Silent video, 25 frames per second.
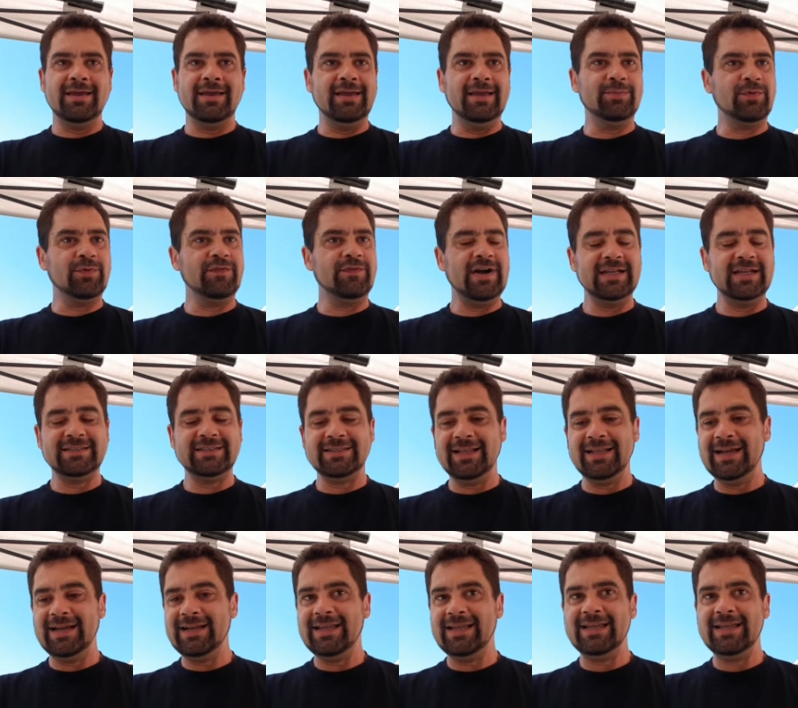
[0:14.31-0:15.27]
It provides
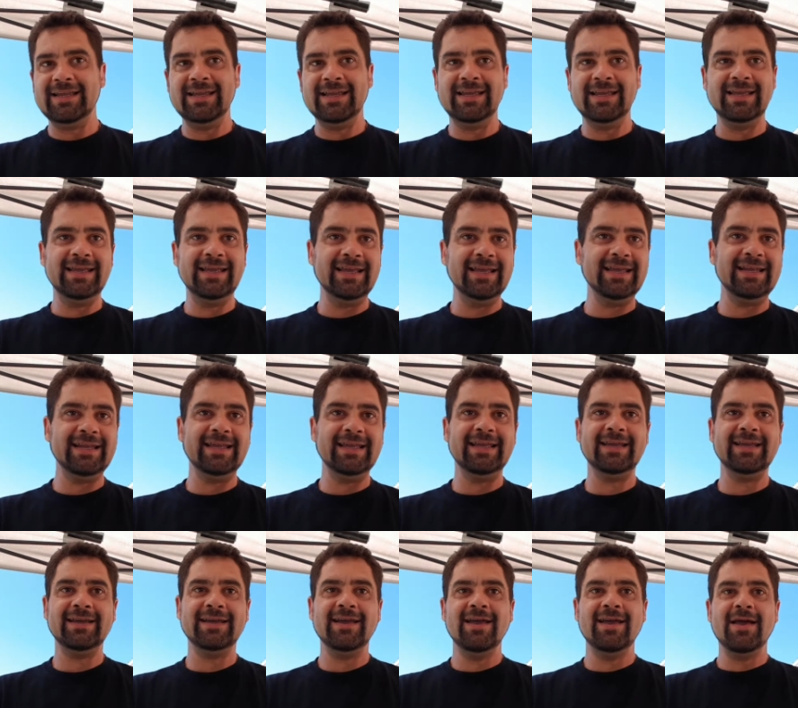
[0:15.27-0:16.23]
lighting,
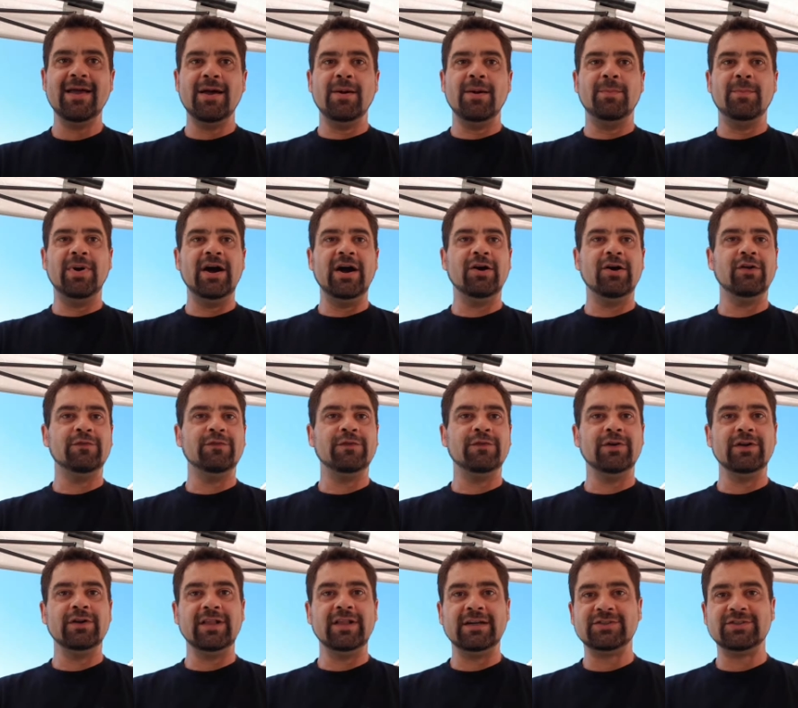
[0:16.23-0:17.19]
heating, power
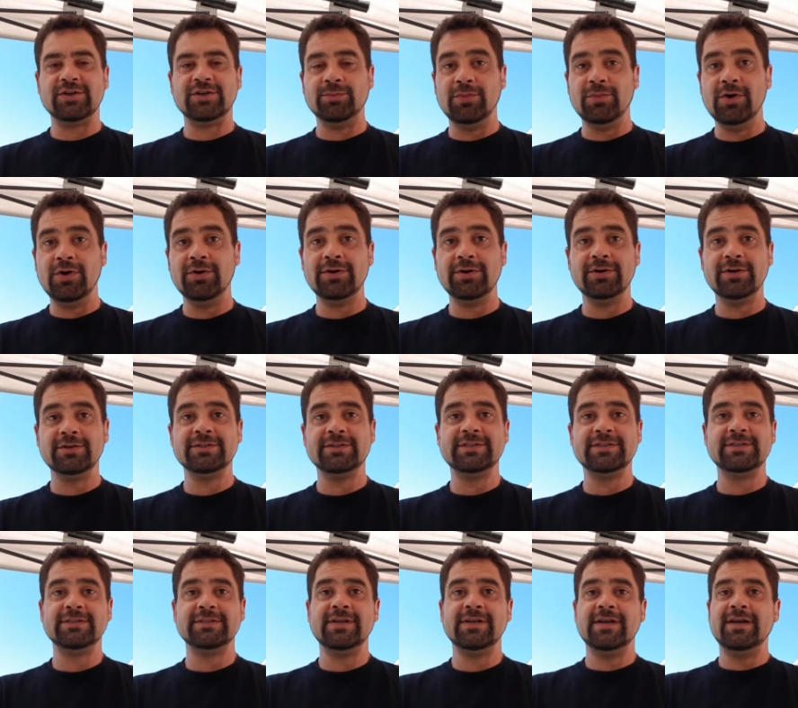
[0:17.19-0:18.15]
for electric
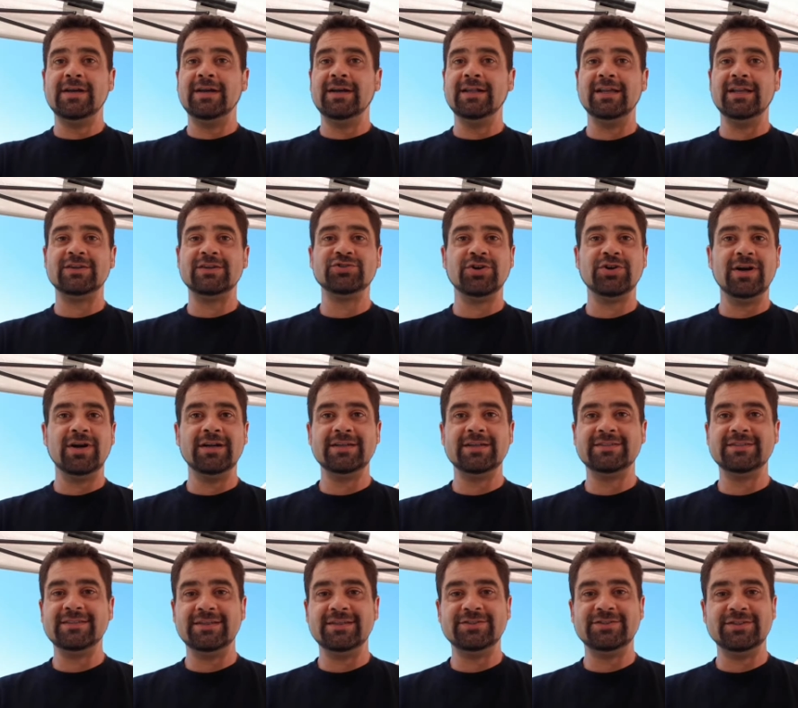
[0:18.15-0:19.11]
motors,
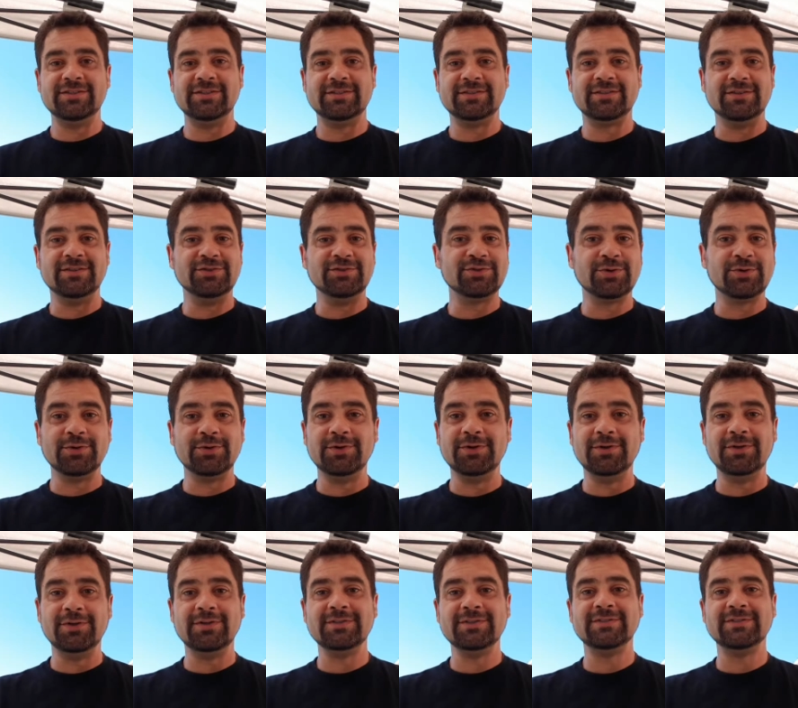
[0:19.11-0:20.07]
electronics such as
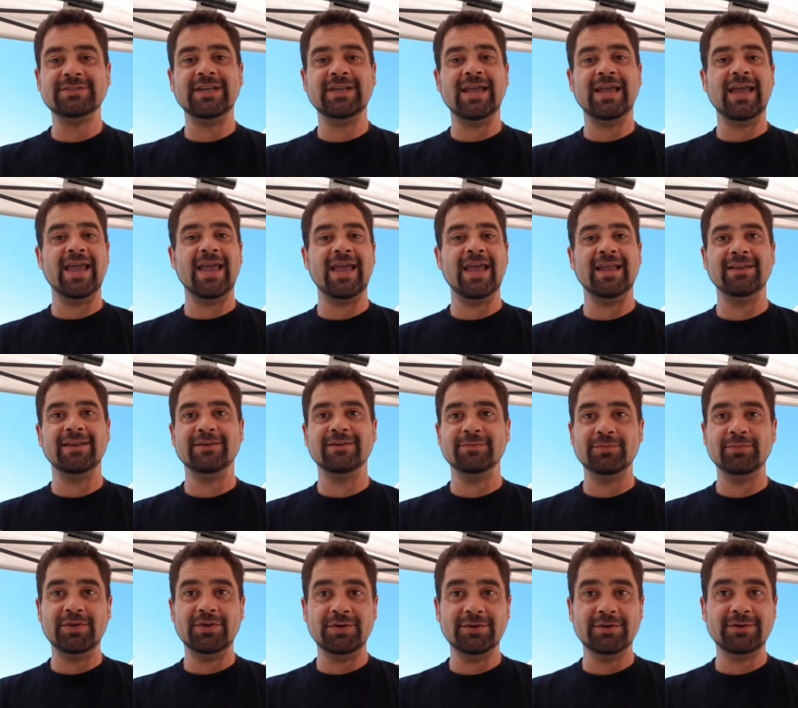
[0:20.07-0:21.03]
controls and
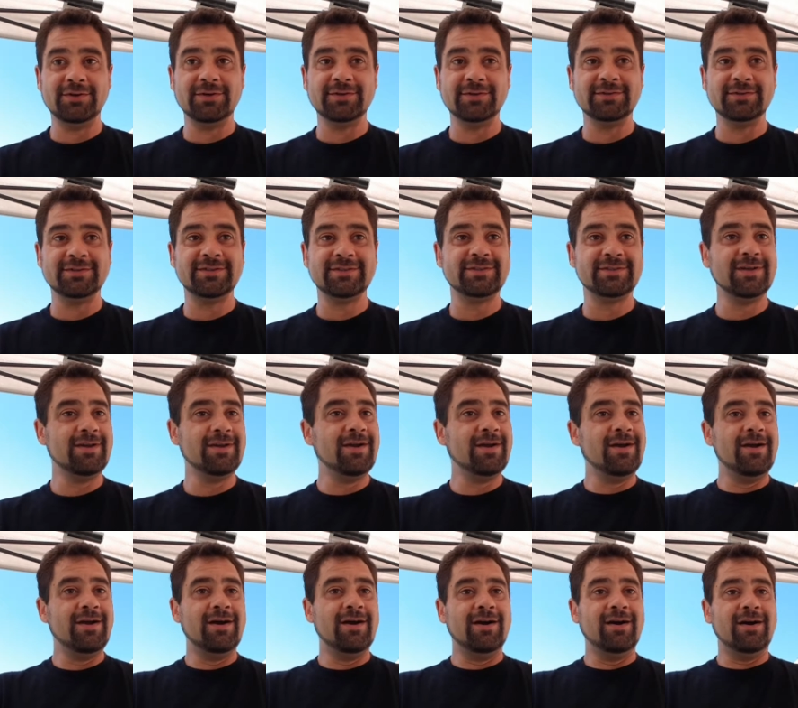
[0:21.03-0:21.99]
computers.
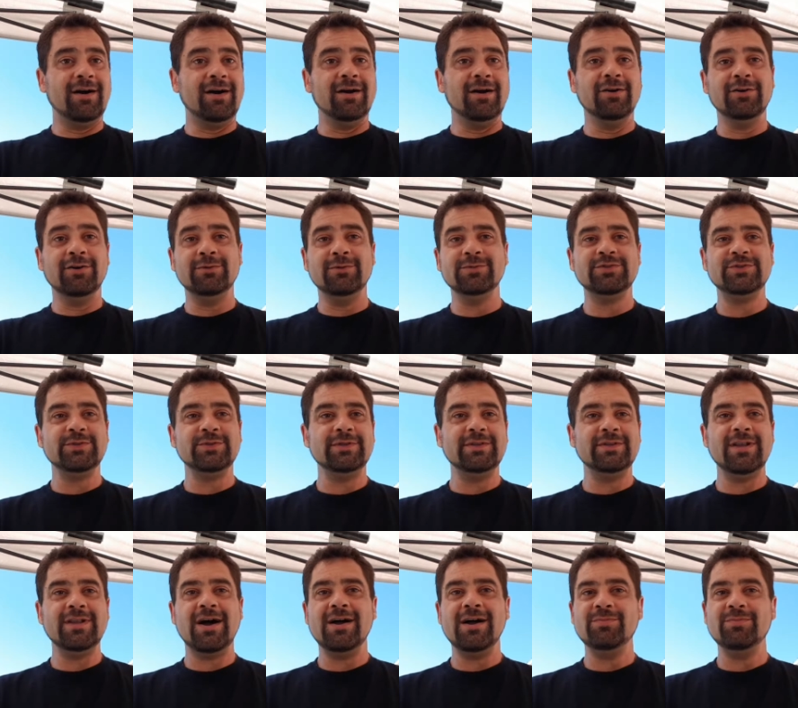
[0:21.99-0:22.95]
Our homes would
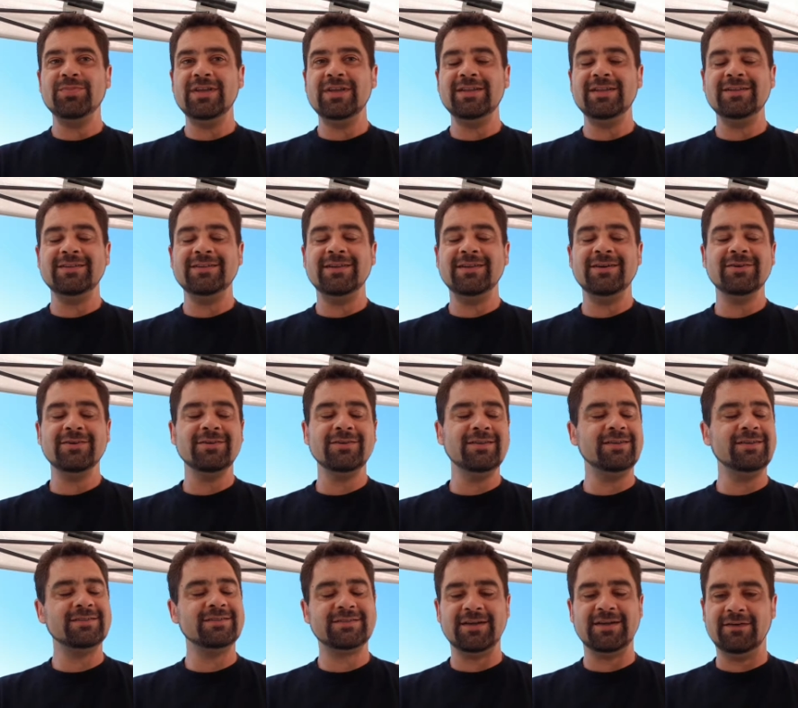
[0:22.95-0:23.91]
not be
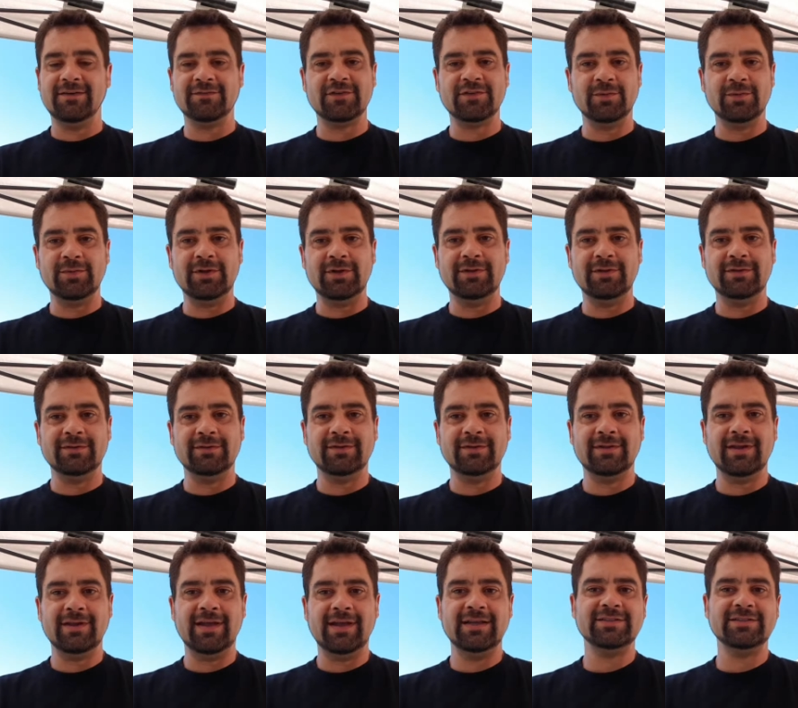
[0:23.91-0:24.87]
nearly as comfortable
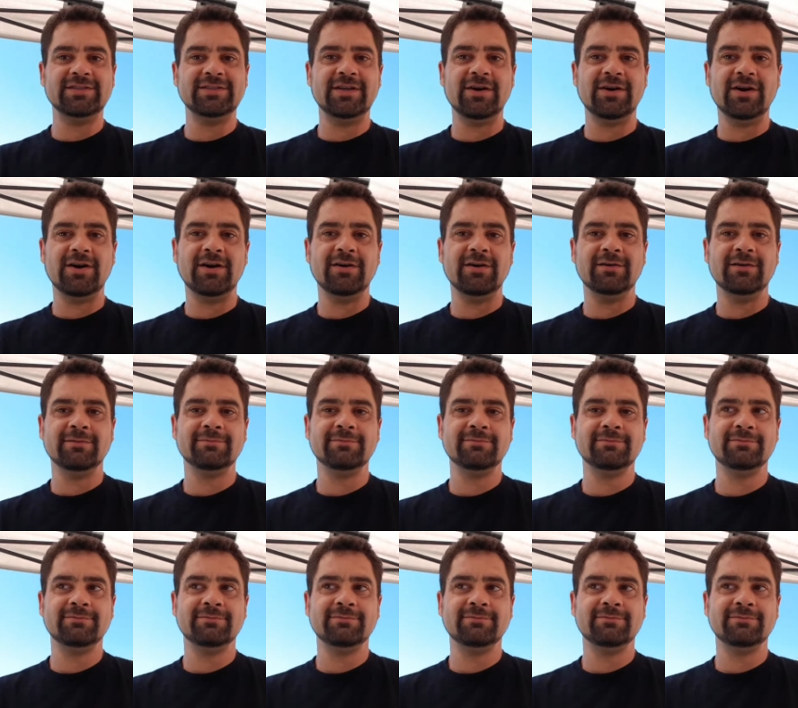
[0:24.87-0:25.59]
as they are